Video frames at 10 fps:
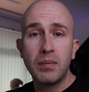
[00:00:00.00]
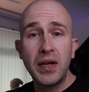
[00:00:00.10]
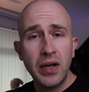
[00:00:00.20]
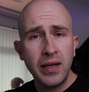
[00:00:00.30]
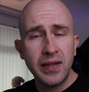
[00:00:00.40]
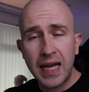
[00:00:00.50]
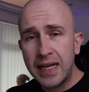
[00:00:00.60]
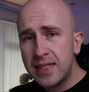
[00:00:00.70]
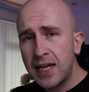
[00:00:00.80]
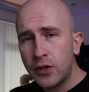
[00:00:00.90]
My ninth
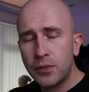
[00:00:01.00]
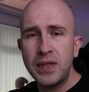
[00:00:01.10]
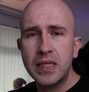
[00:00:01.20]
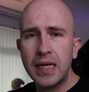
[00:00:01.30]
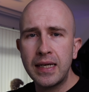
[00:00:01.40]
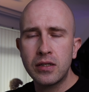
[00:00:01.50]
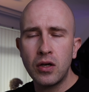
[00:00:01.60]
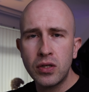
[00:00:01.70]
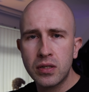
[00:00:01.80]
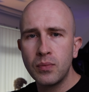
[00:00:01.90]
and tenth mistakes
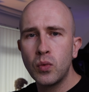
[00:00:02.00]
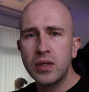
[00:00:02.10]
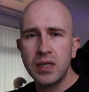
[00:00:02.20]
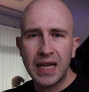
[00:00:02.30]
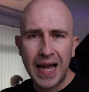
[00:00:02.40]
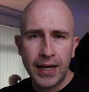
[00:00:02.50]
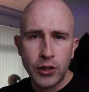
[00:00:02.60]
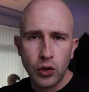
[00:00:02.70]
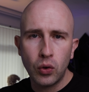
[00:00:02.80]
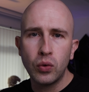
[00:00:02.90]
are somewhat
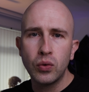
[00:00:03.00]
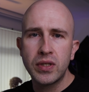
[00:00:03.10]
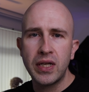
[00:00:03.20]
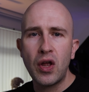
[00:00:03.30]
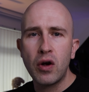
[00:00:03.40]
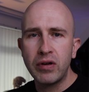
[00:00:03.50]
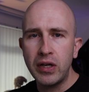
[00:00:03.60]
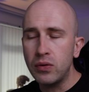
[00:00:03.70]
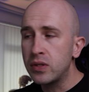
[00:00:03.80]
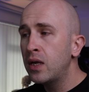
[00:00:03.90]
catch-all
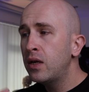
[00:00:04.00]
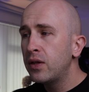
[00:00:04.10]
scenarios.